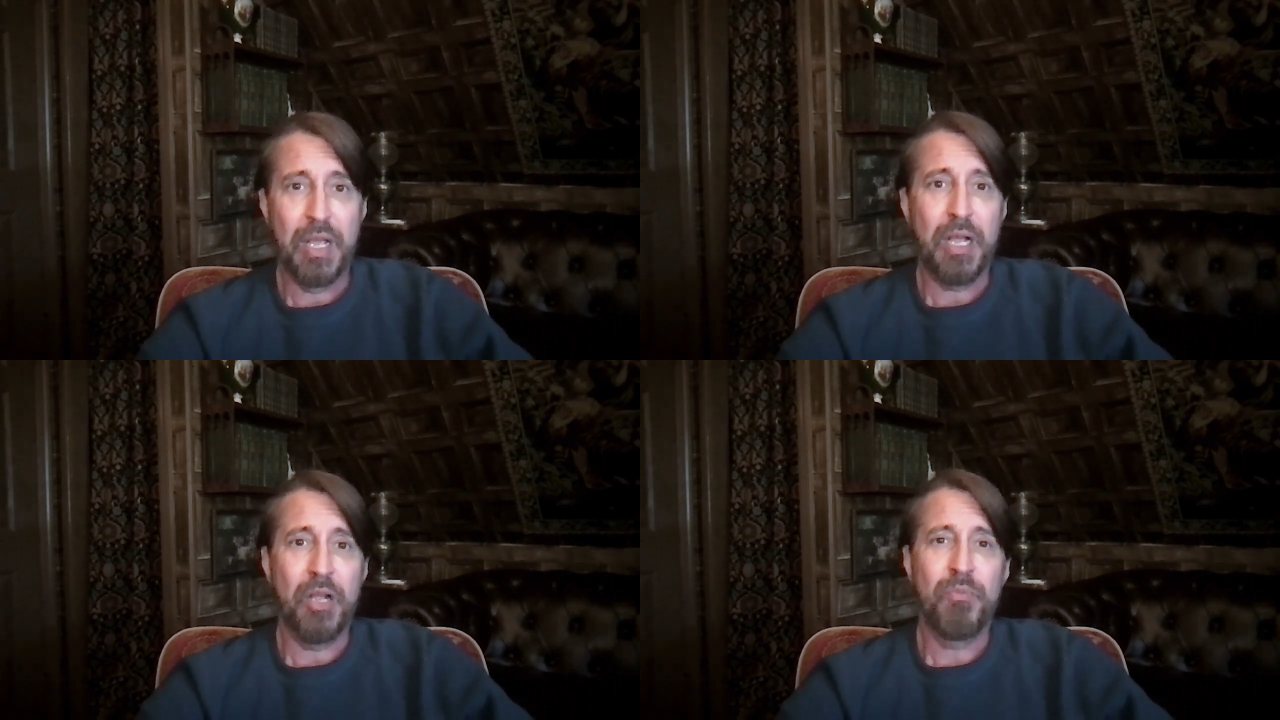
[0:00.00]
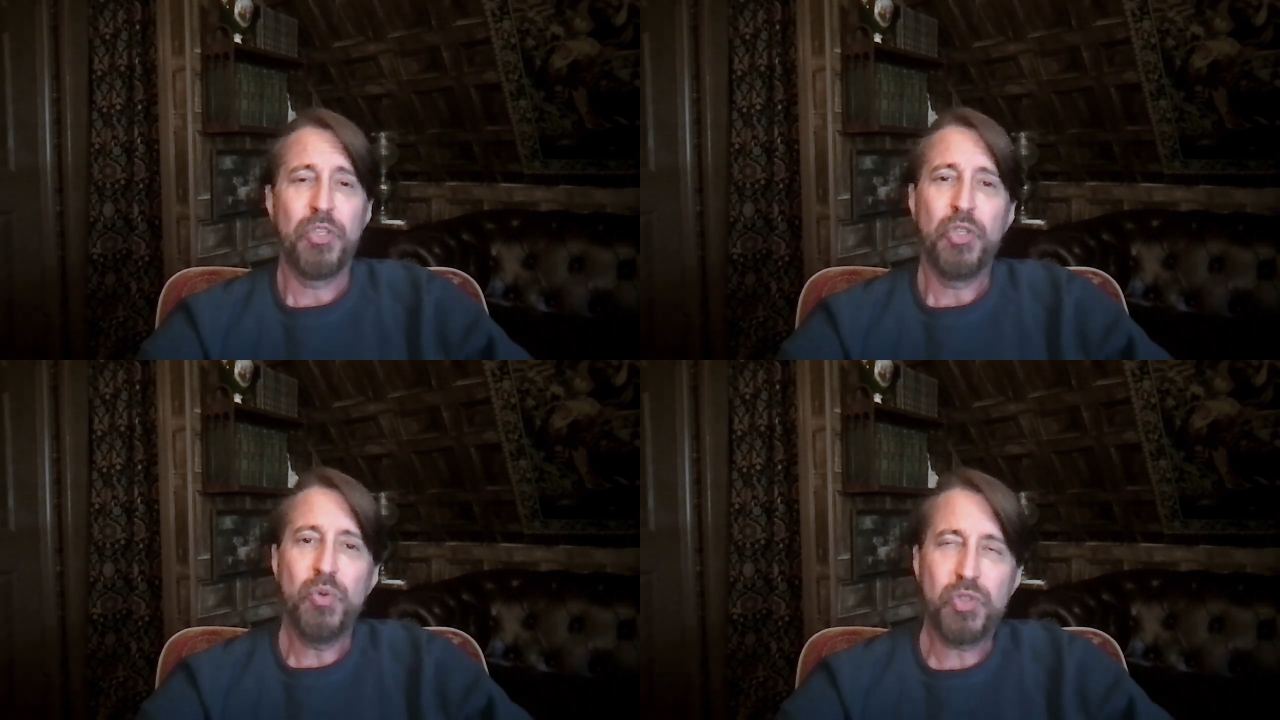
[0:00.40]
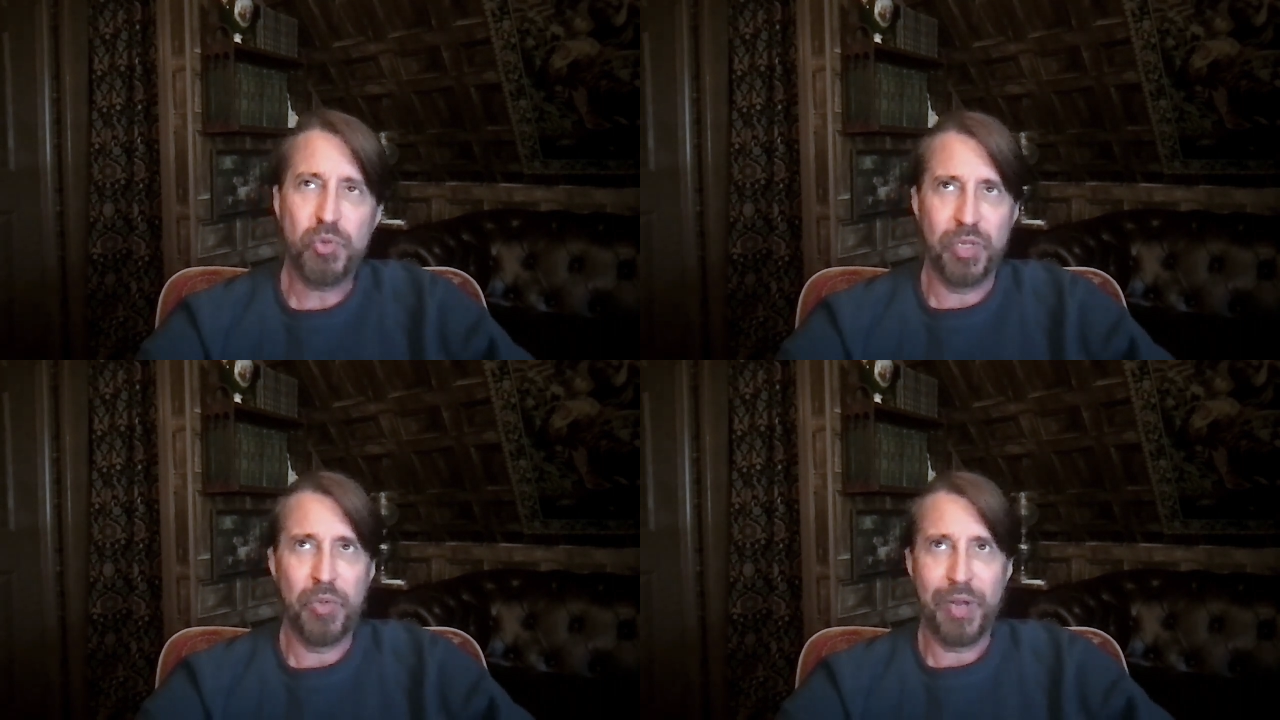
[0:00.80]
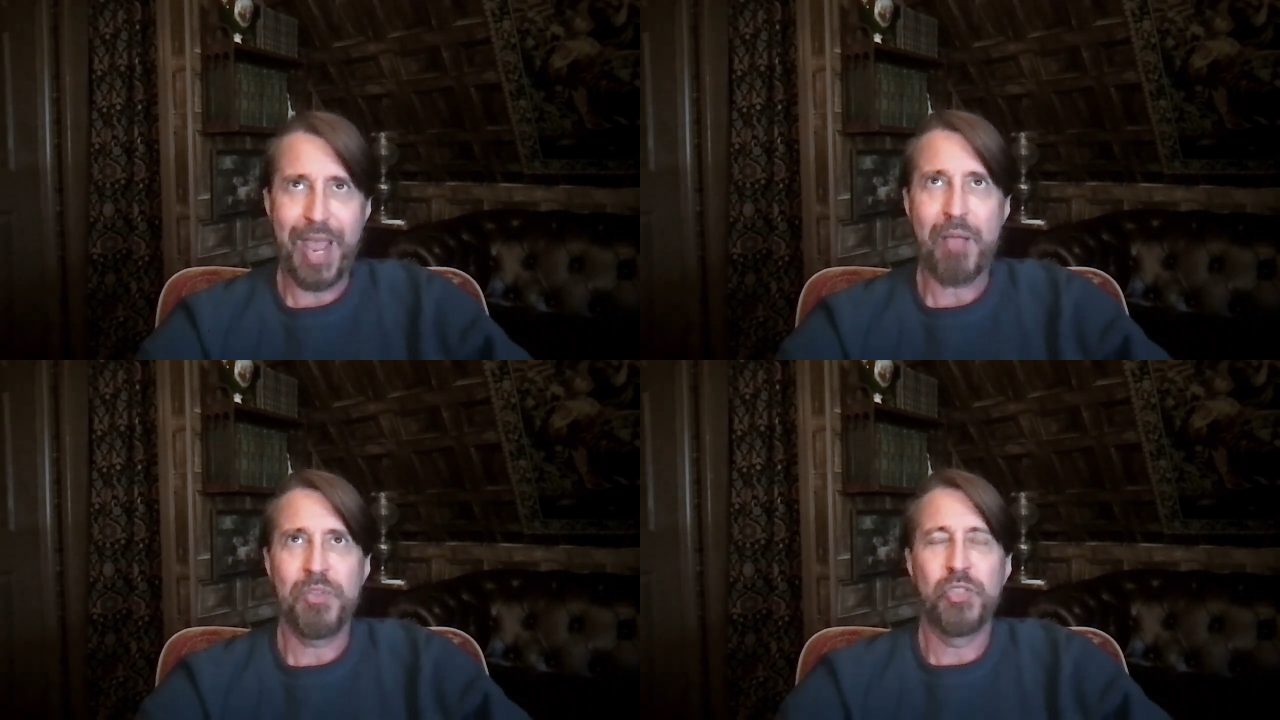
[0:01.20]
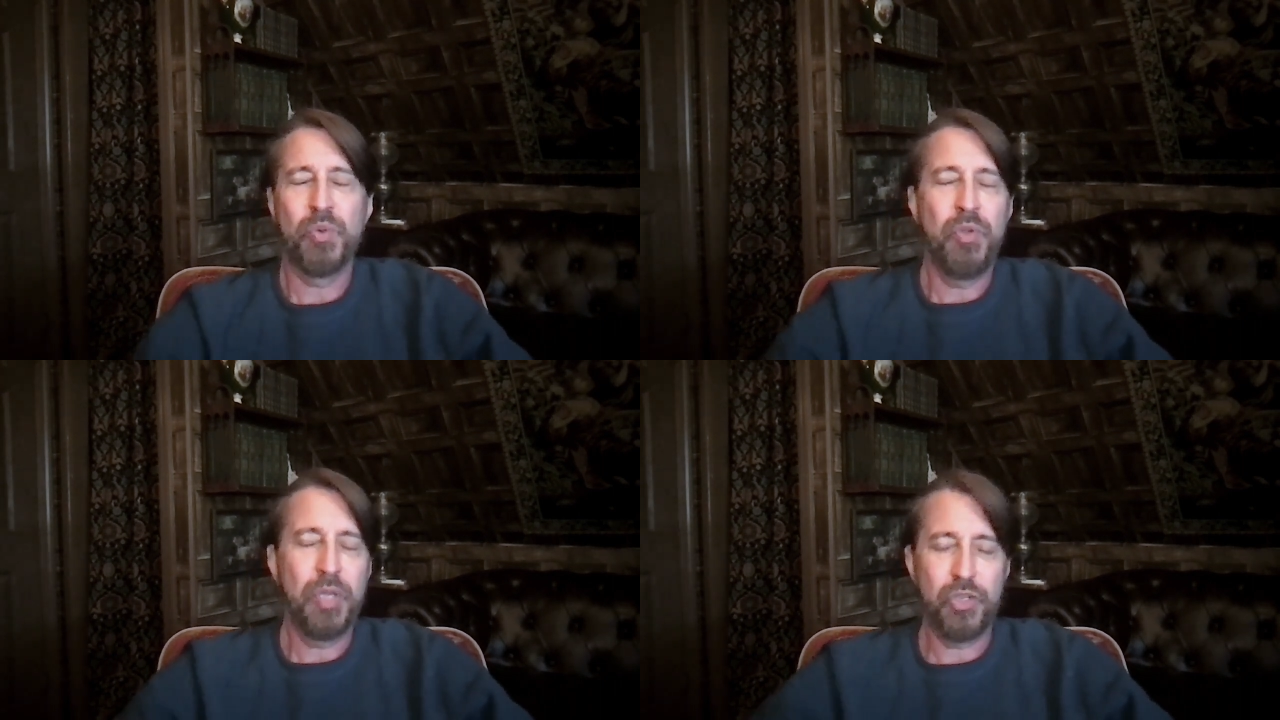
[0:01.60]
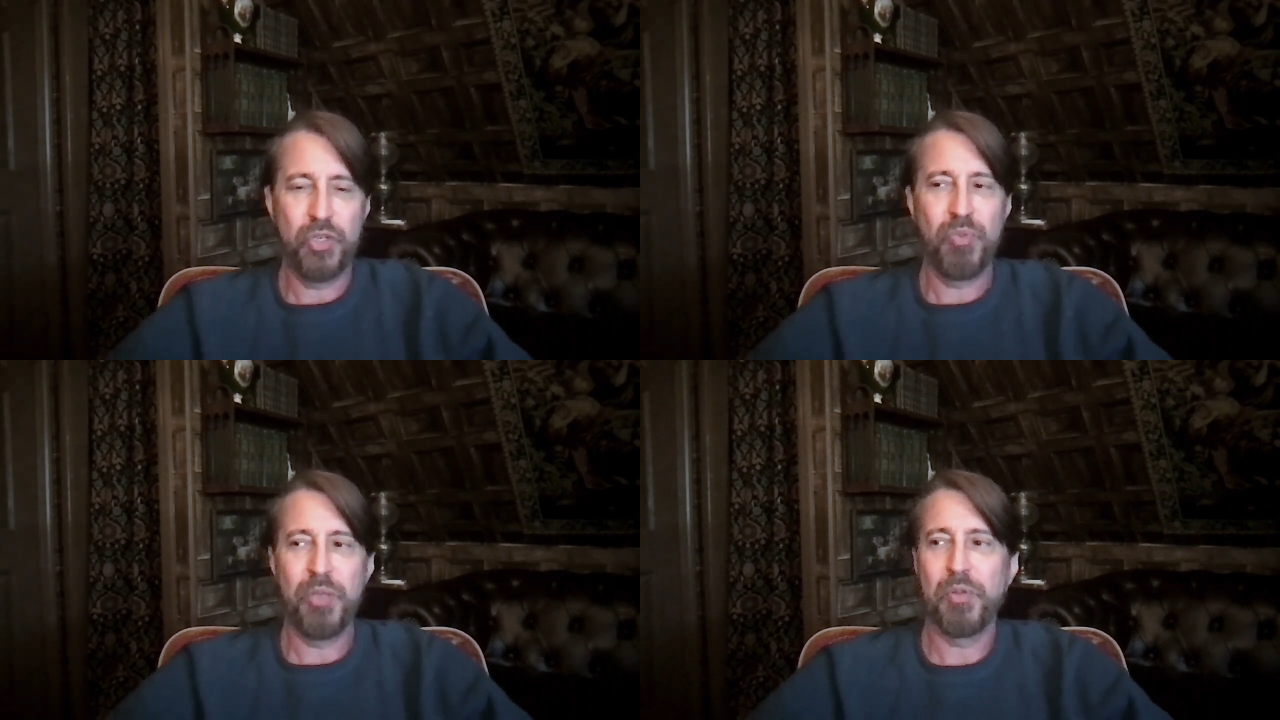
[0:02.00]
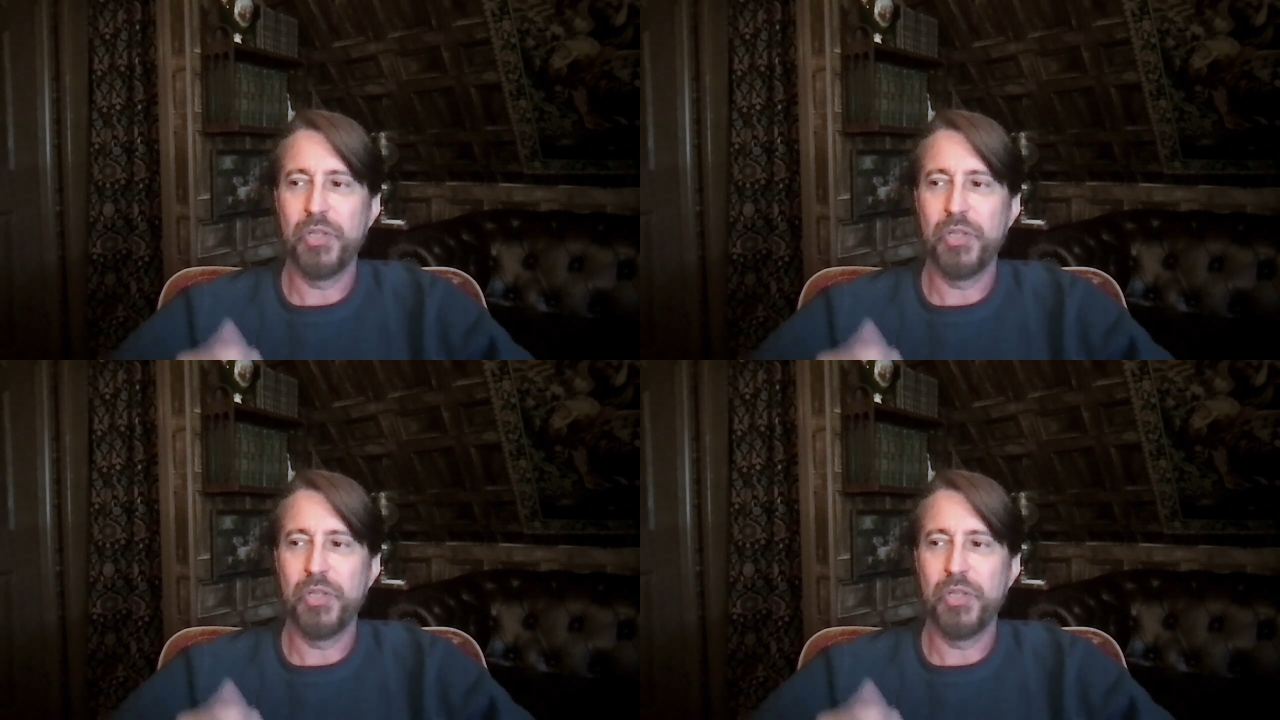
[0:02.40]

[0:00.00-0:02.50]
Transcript: Um, usually what happens when you get two people